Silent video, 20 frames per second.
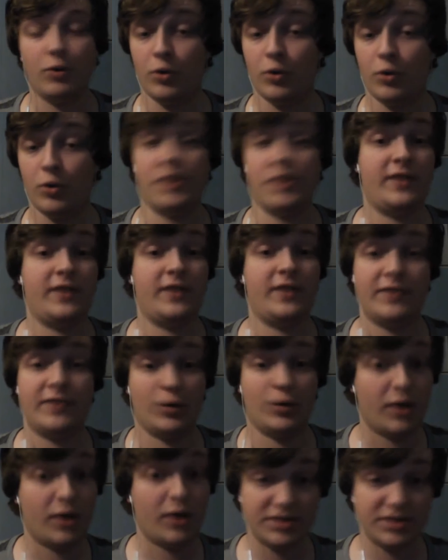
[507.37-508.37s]
or if
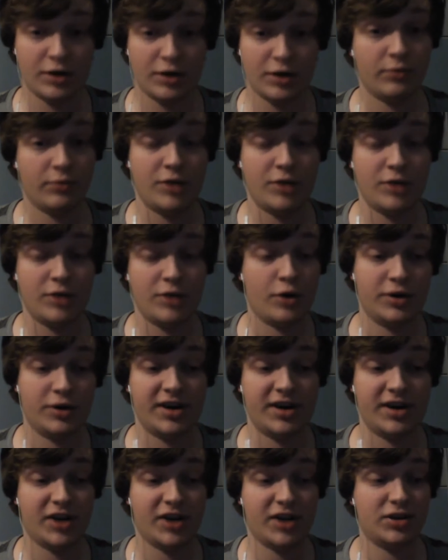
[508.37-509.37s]
there was no
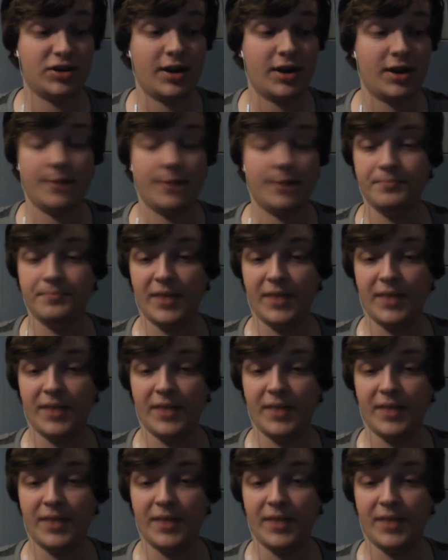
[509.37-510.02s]
good connection there,